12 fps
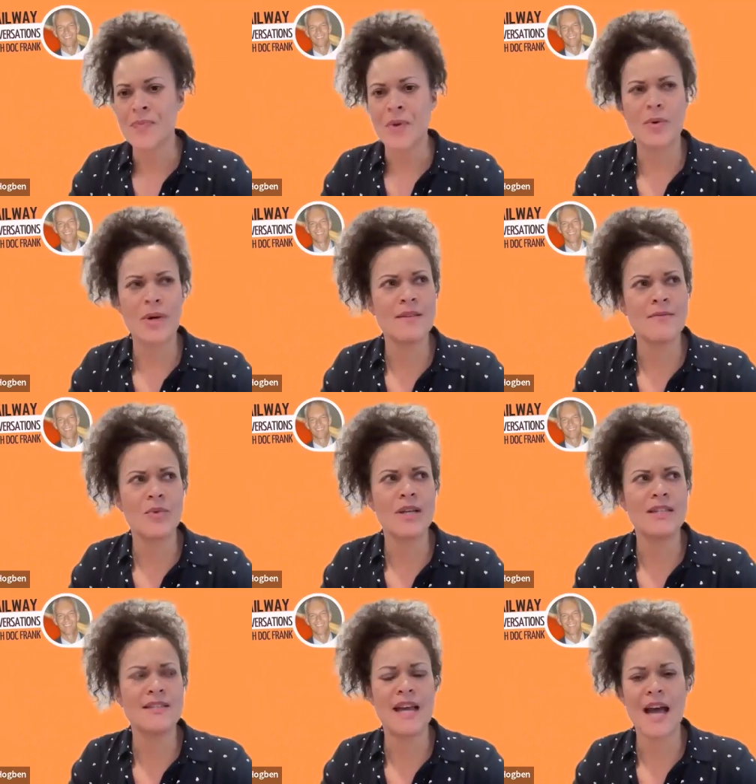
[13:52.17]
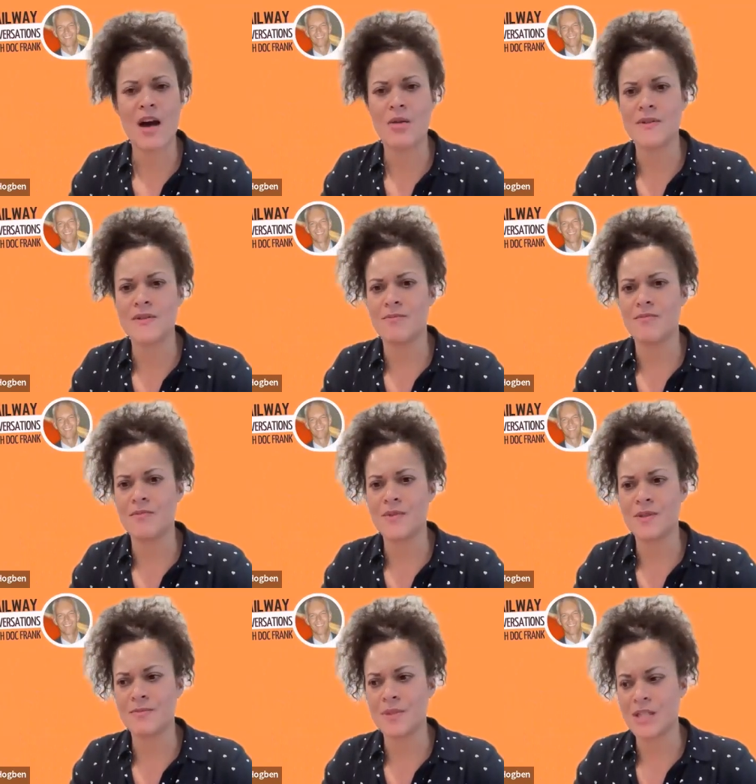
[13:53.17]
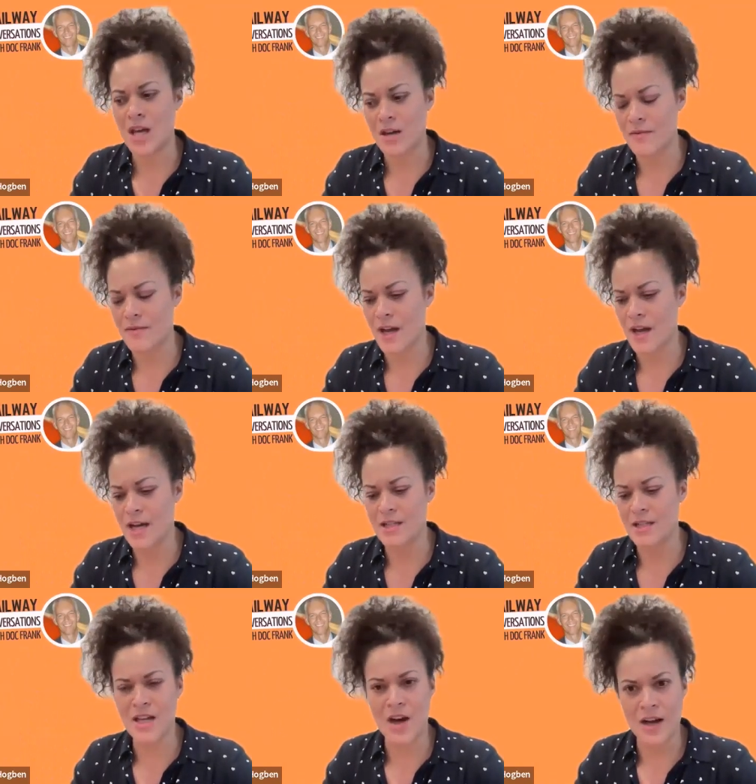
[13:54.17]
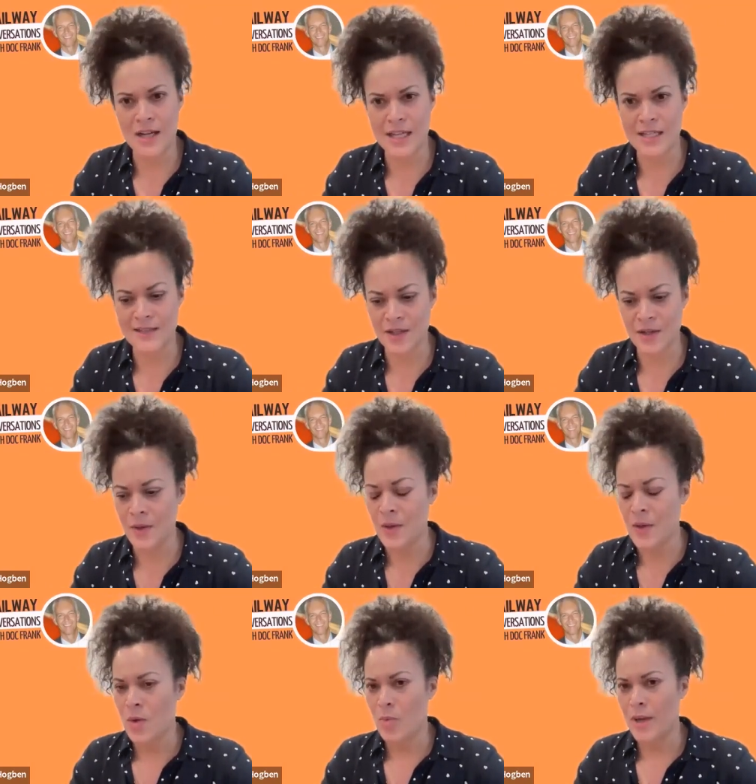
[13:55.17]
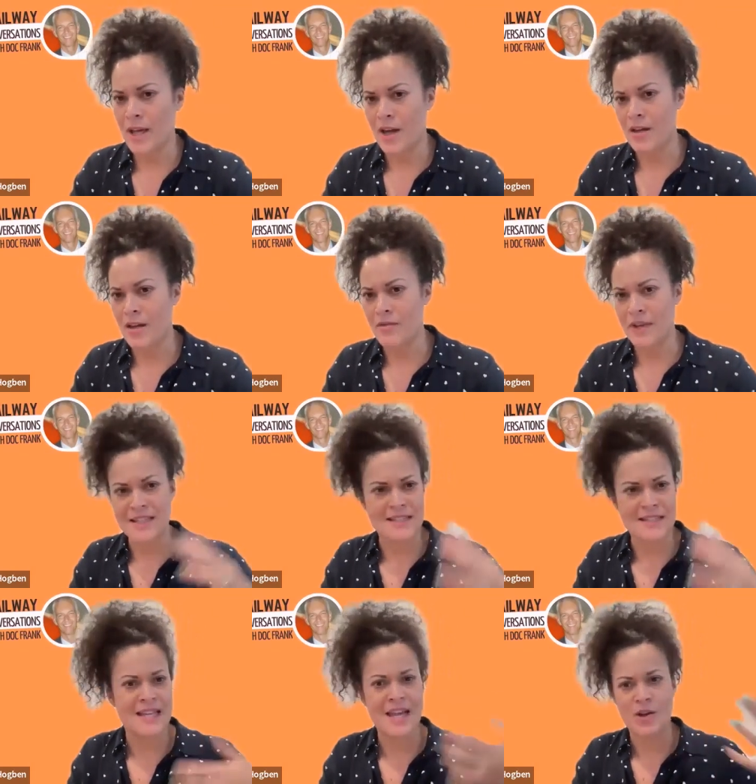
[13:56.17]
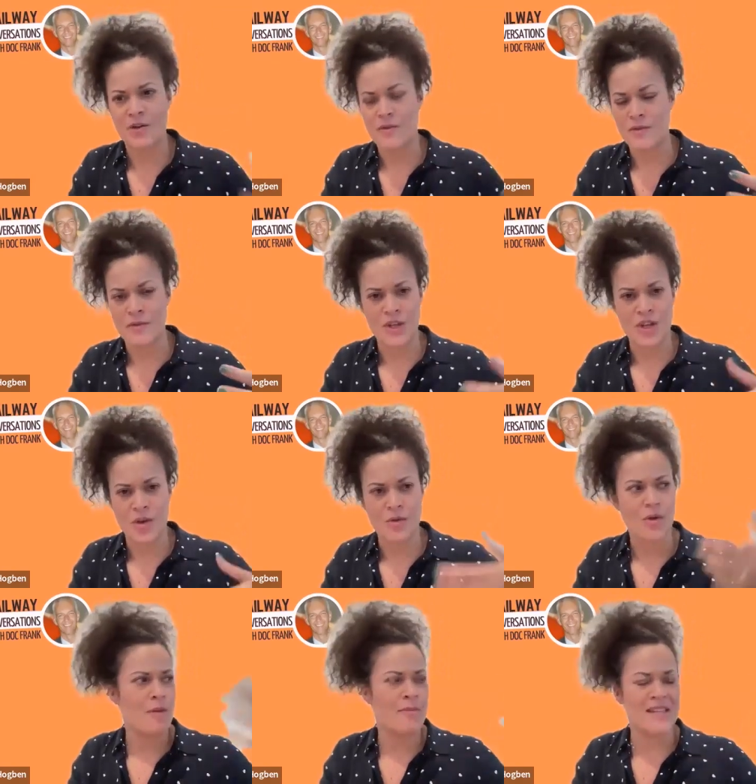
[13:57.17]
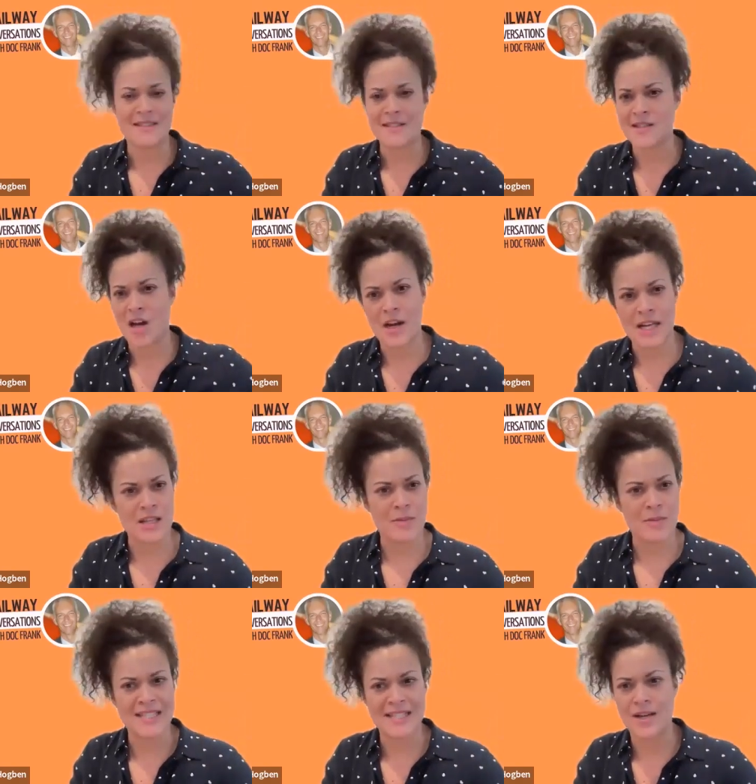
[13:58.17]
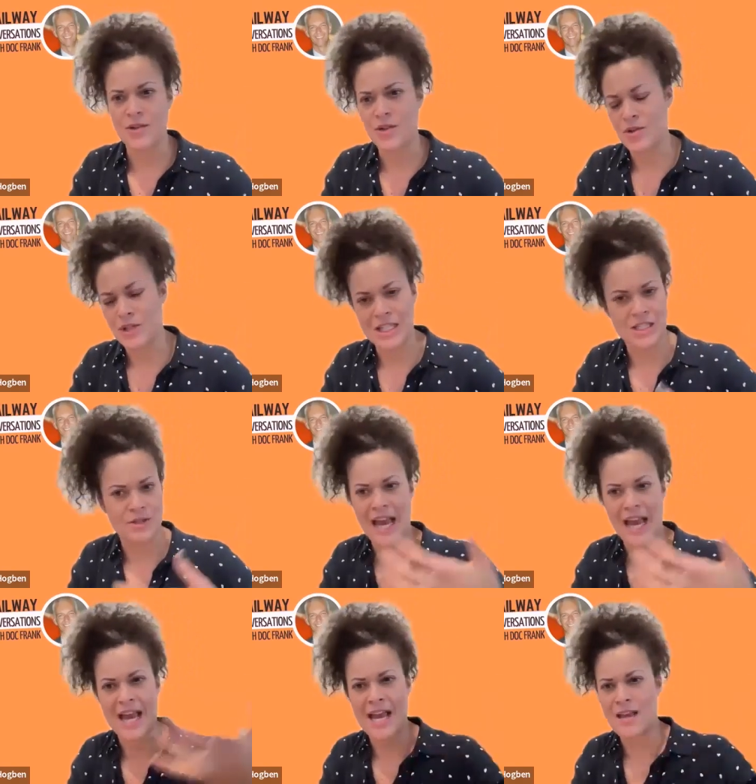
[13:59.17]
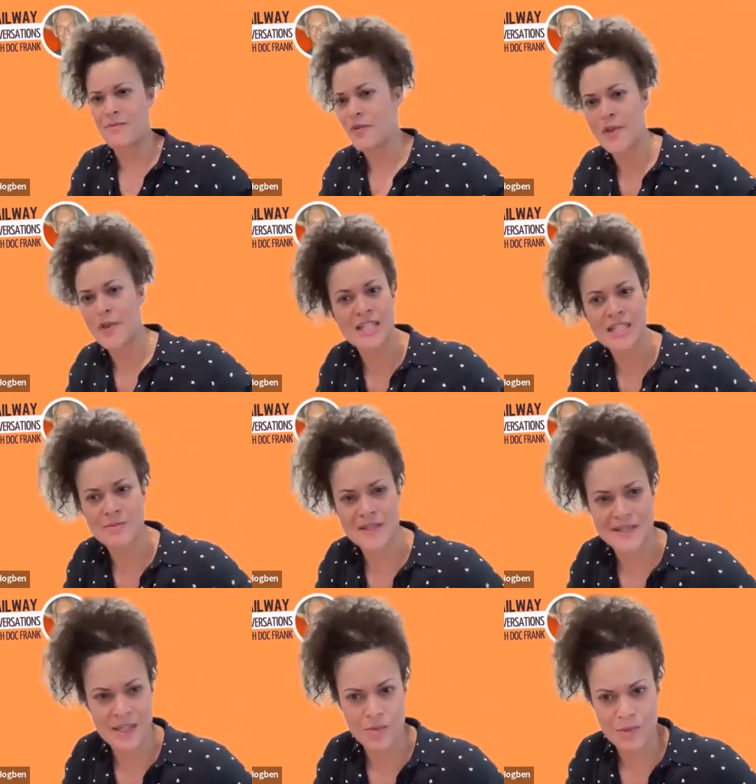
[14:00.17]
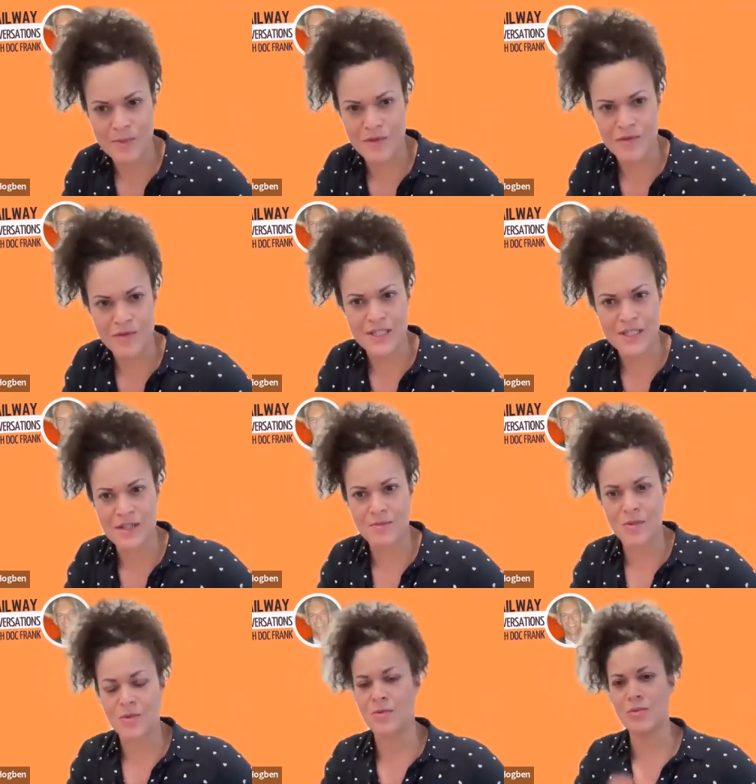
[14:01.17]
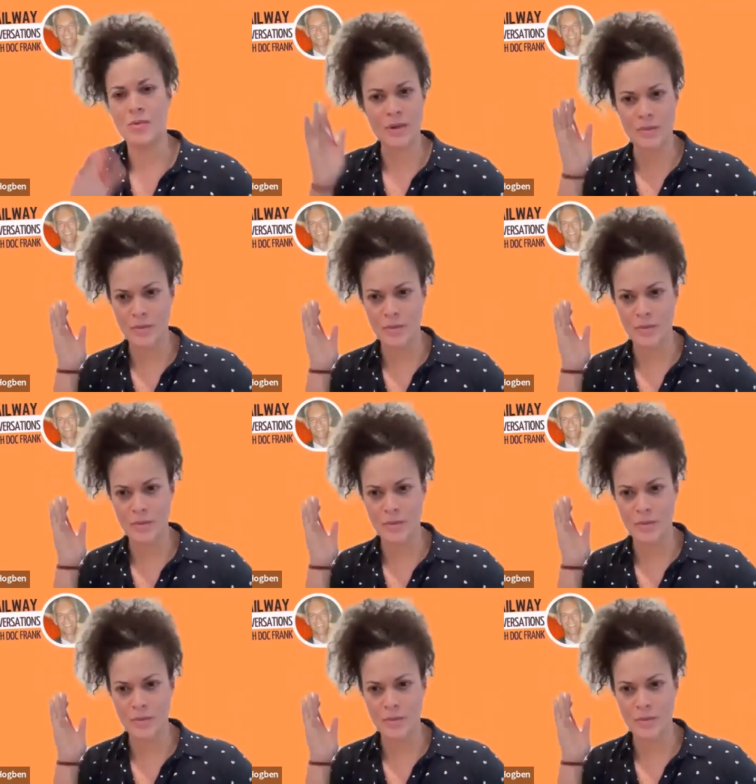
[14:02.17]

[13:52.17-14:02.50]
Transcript: we set out with some tough targets. So we kind of, instead of a business target that might tell you need to aim for 30% women, for example, we